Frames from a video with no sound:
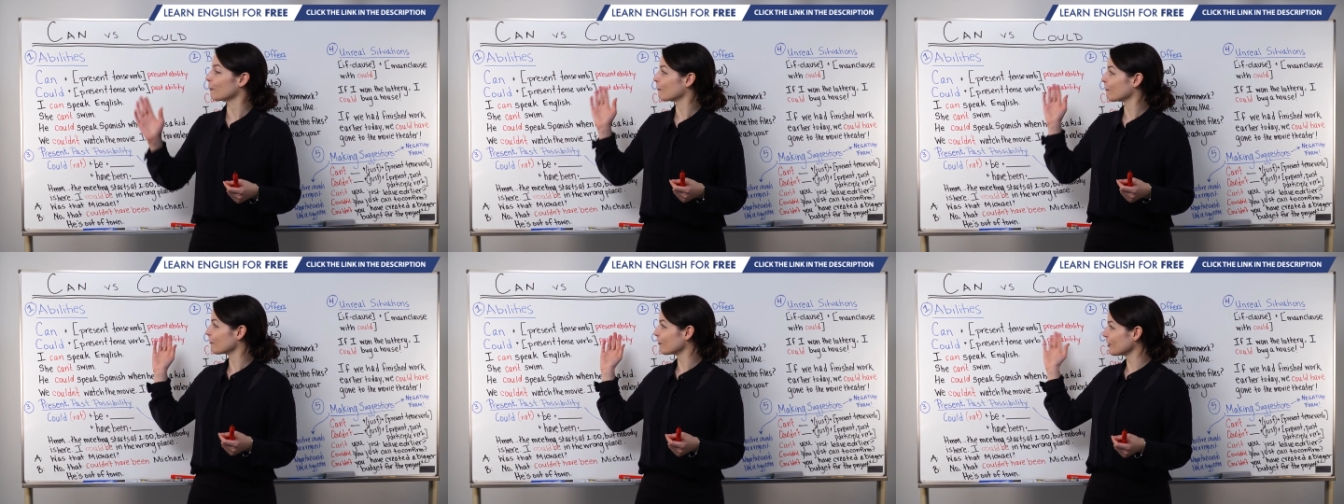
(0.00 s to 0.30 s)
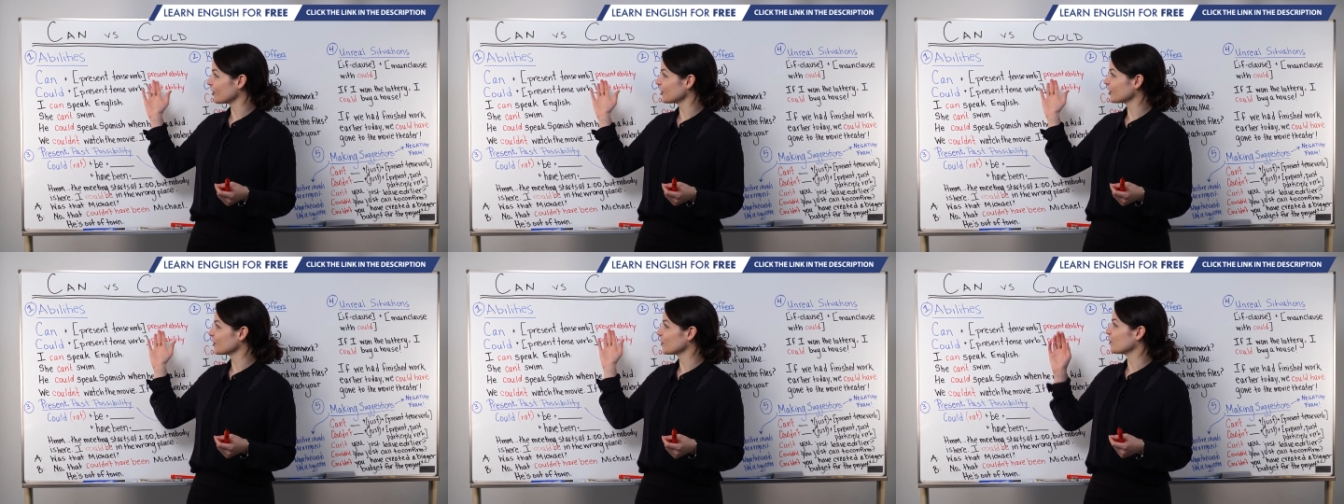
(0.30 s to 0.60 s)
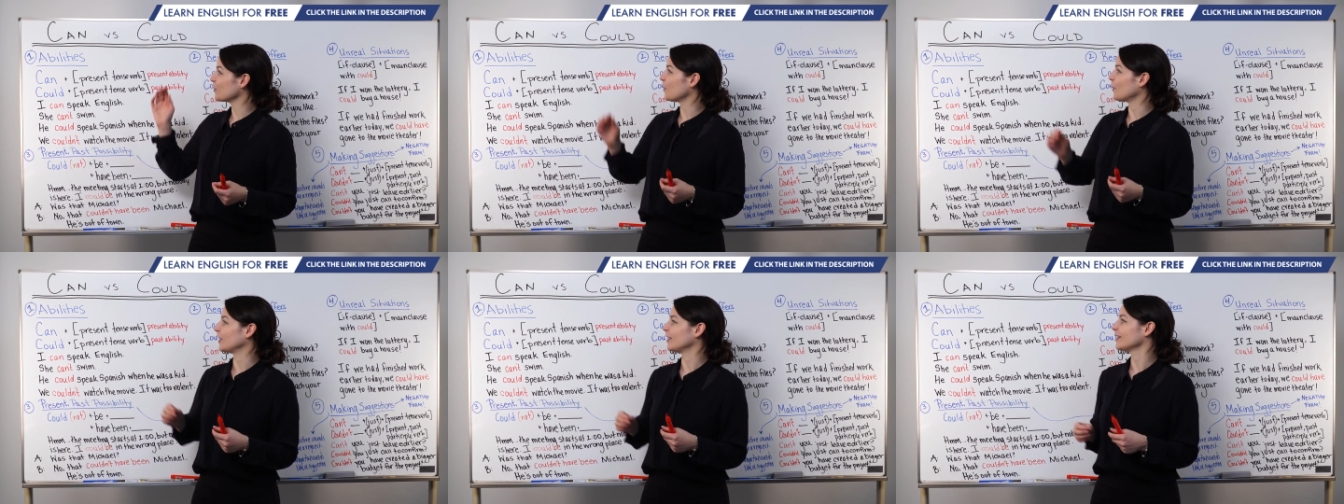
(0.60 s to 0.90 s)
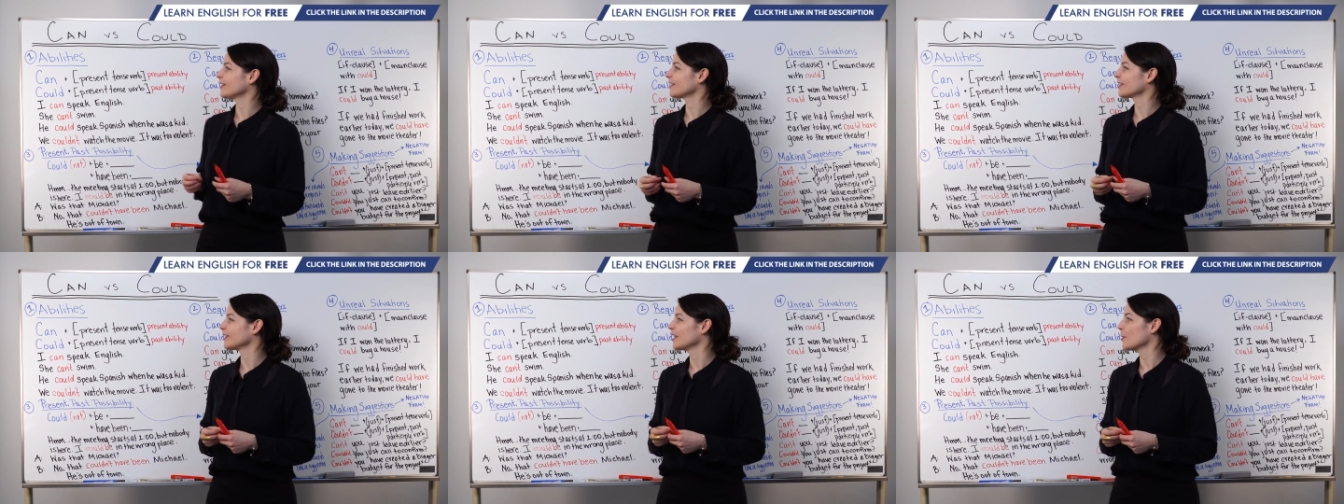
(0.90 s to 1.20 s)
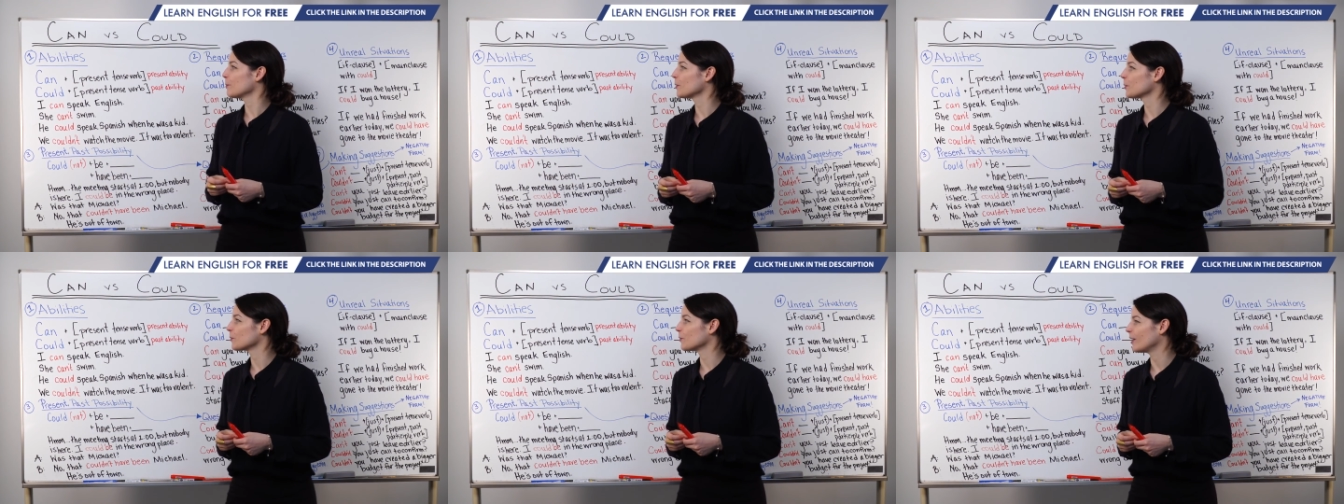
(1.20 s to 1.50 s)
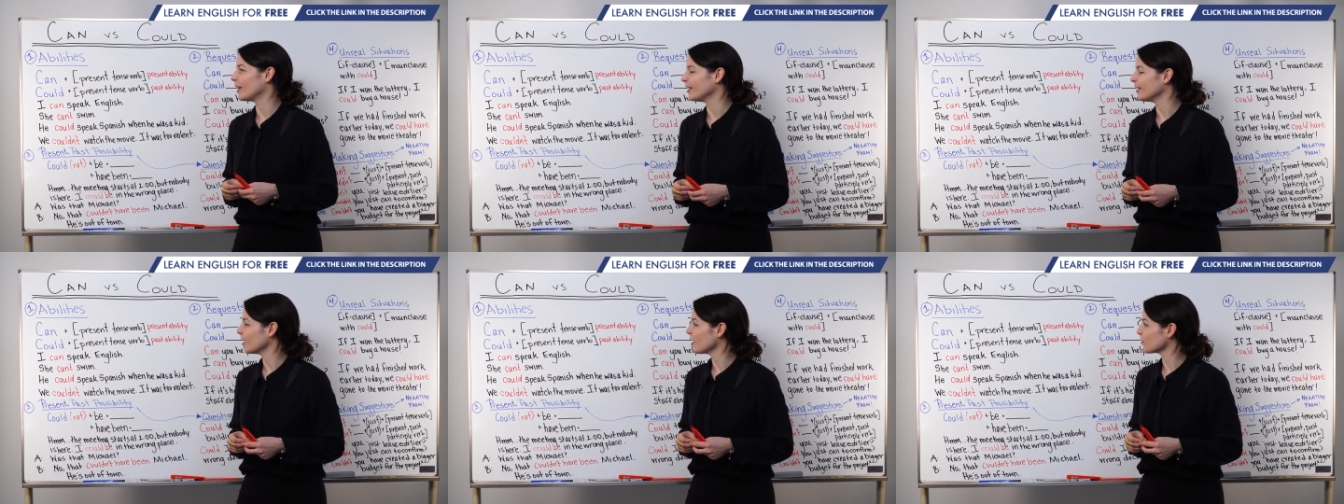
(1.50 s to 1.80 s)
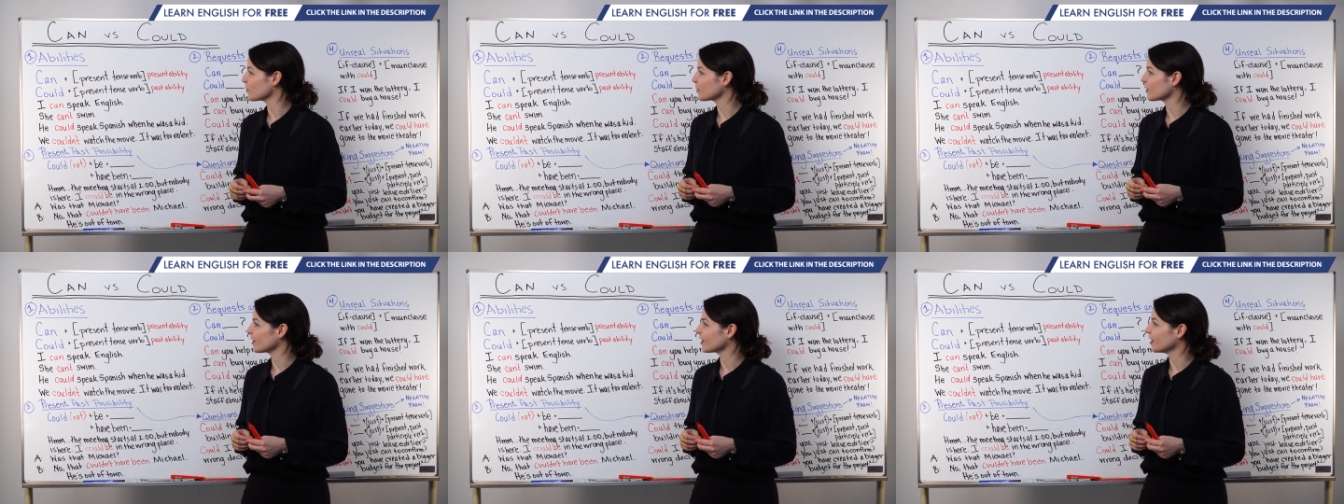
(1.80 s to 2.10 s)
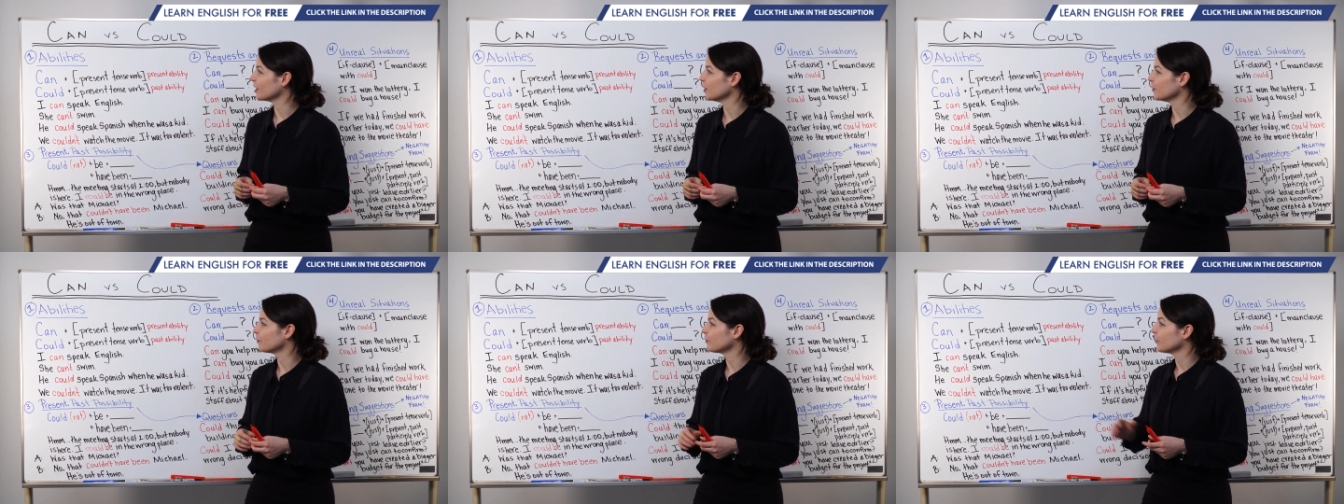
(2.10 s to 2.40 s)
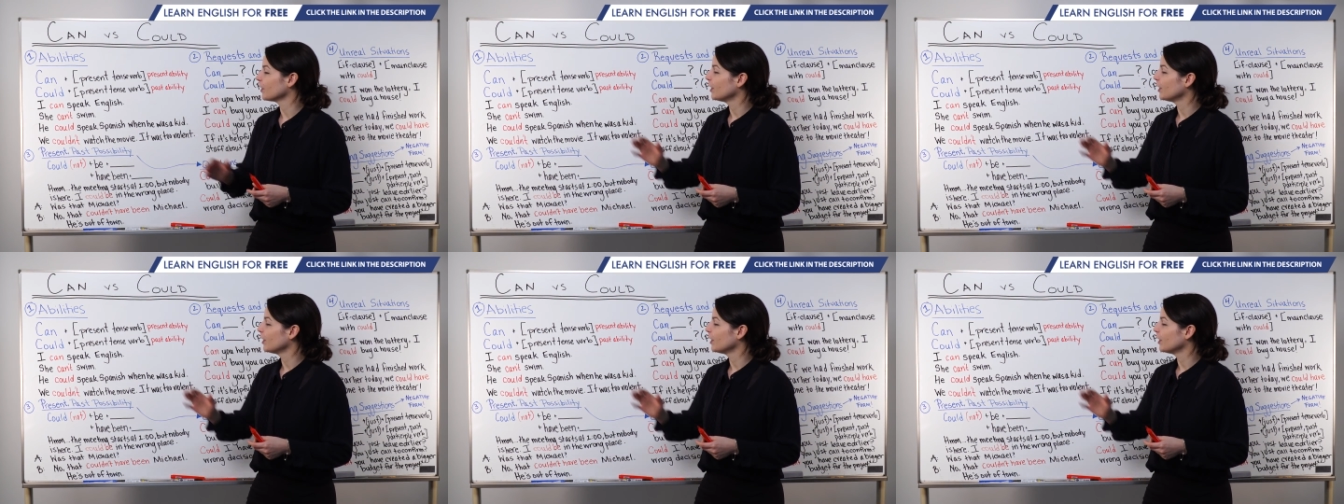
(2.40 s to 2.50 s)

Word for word: first point, number one up here.